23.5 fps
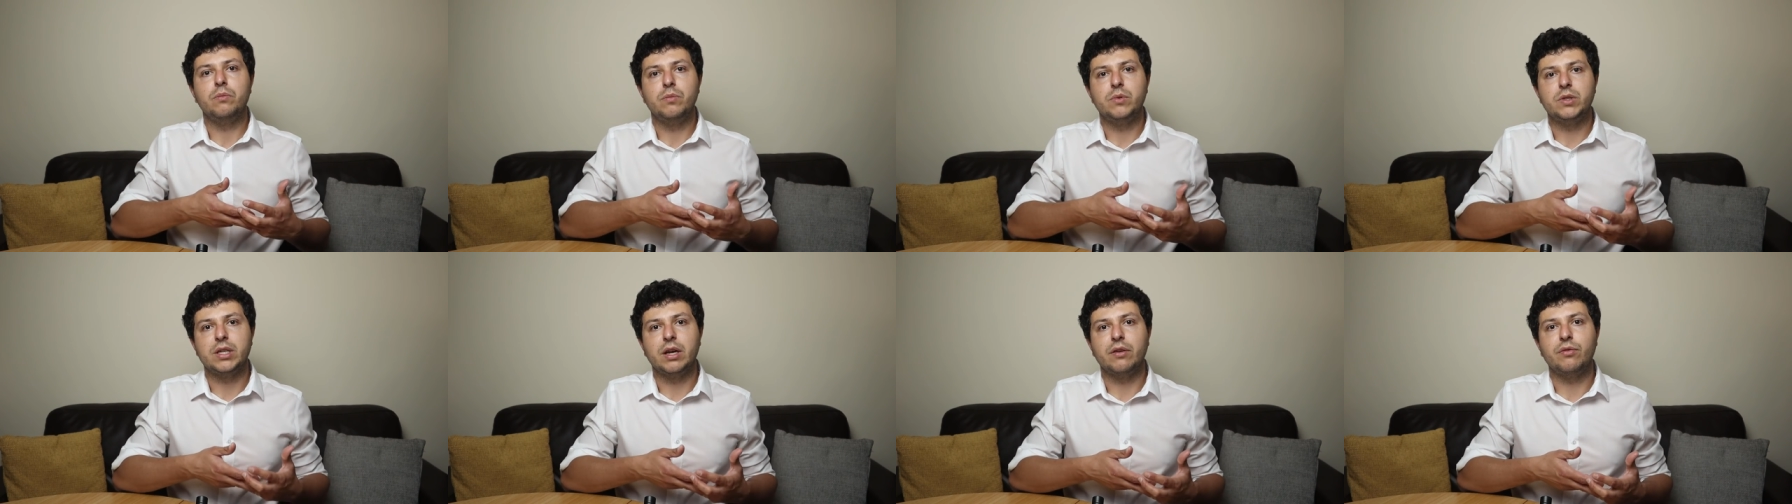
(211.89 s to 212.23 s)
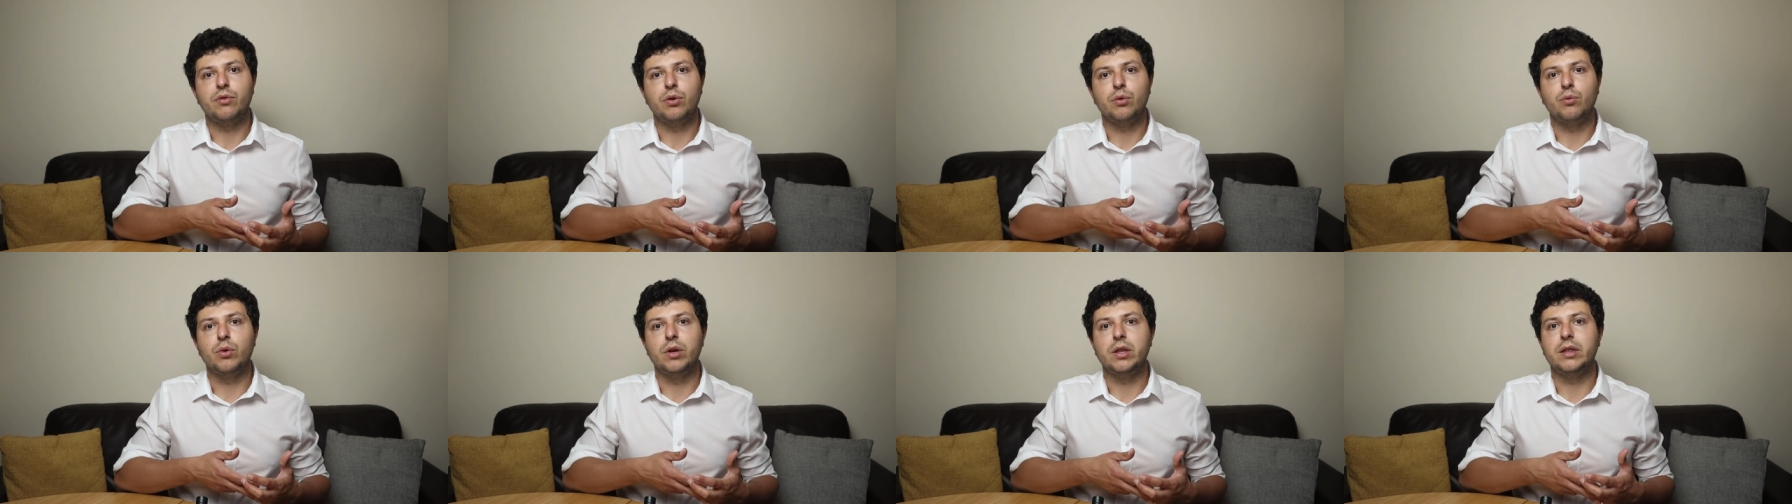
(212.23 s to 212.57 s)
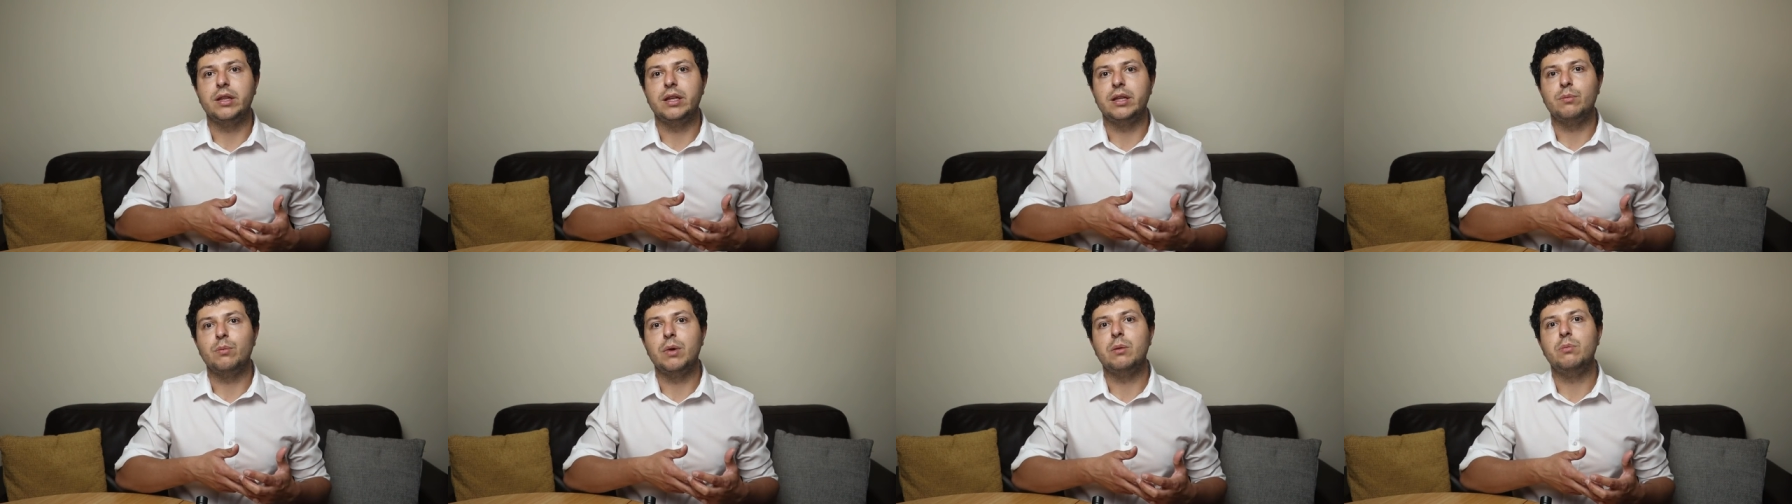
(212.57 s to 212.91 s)
suffer with
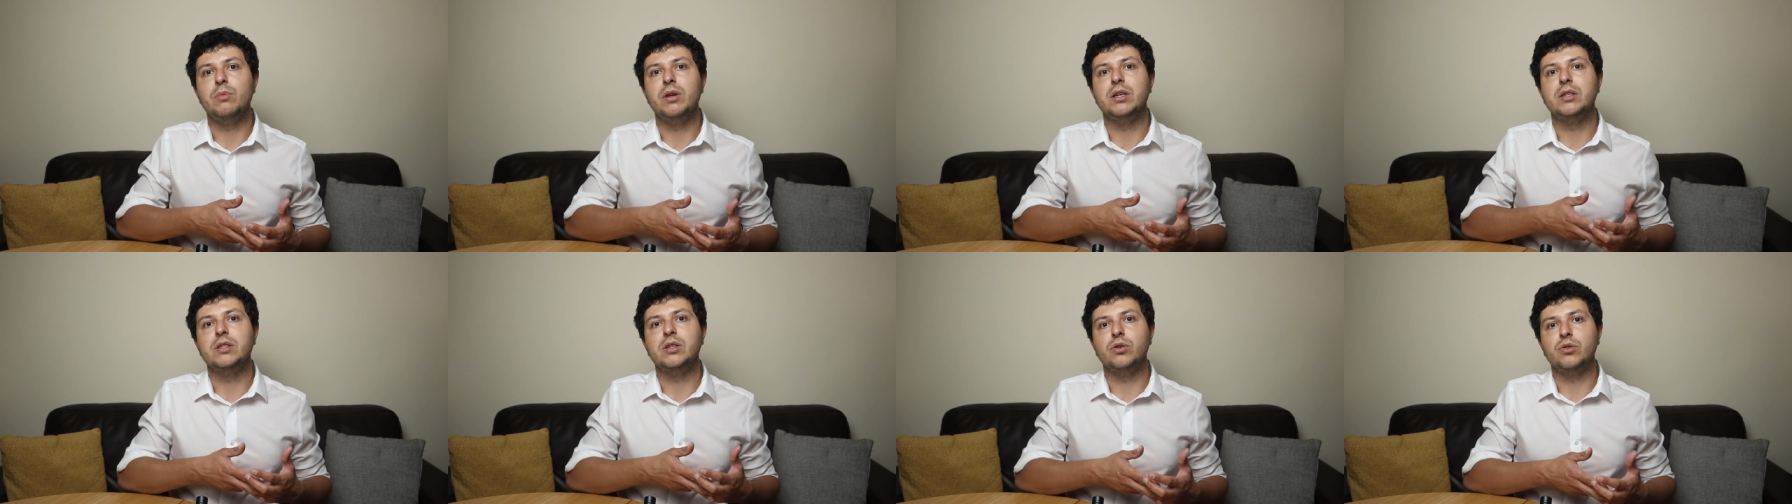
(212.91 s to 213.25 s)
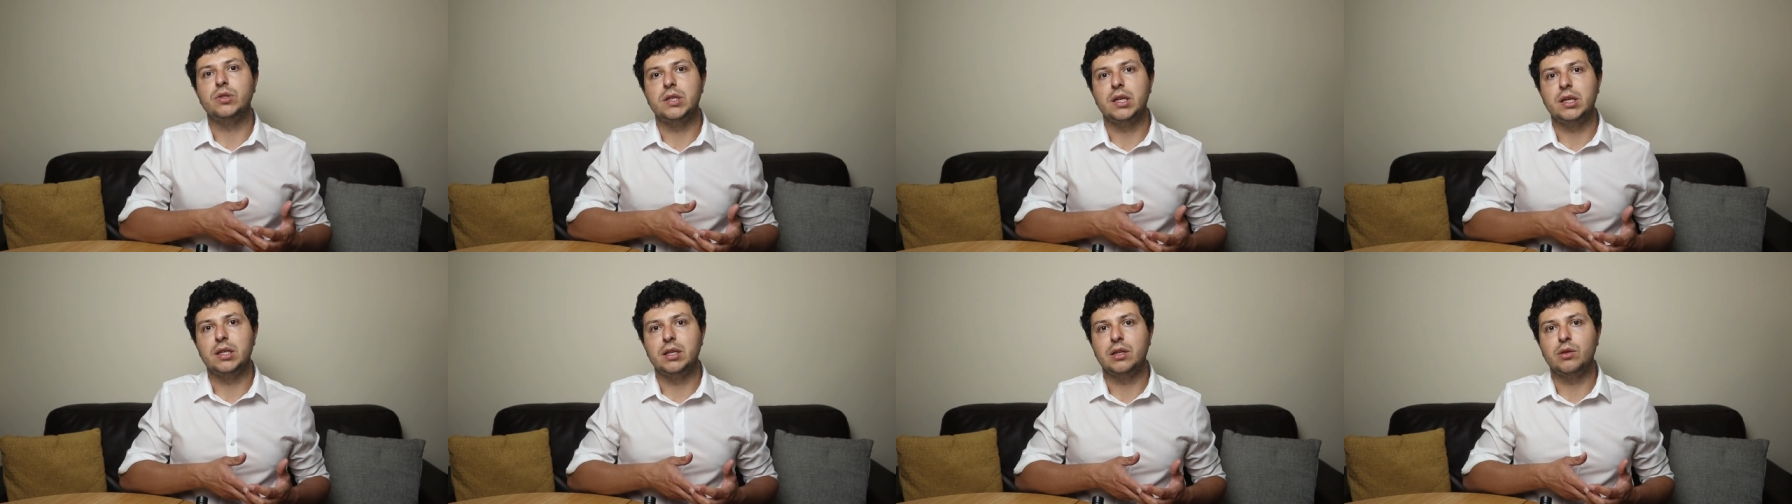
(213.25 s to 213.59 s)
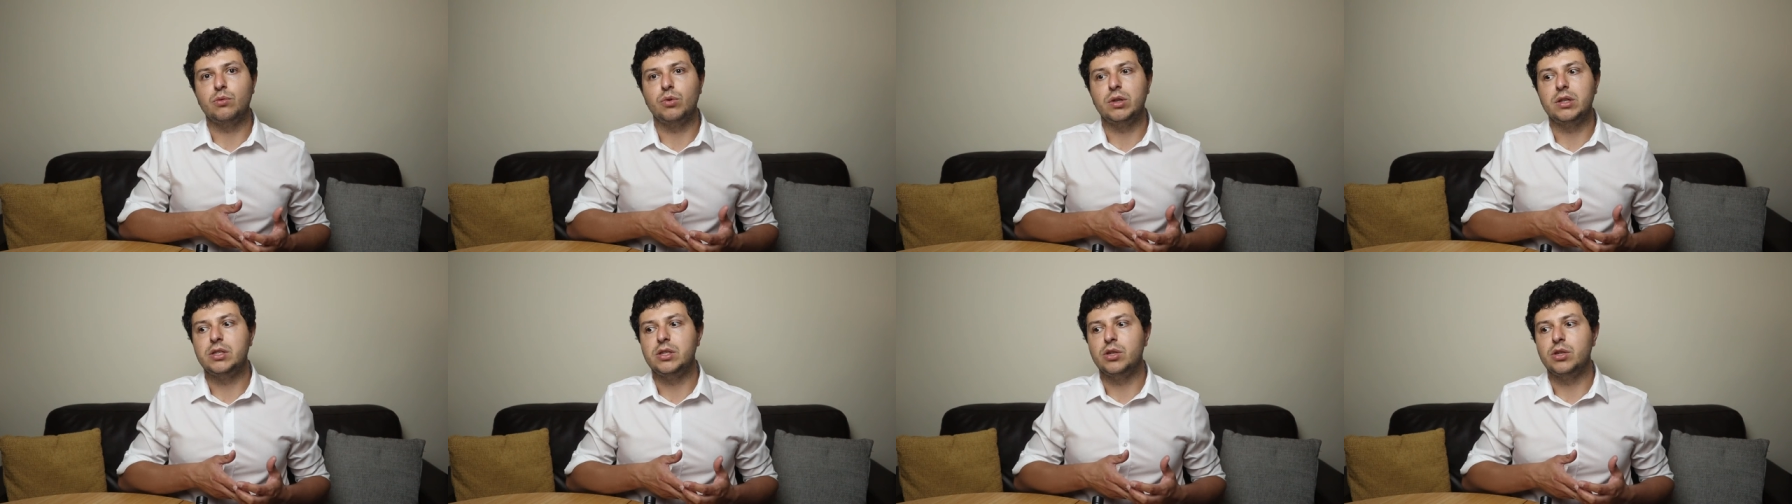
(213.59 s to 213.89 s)
that may be associated with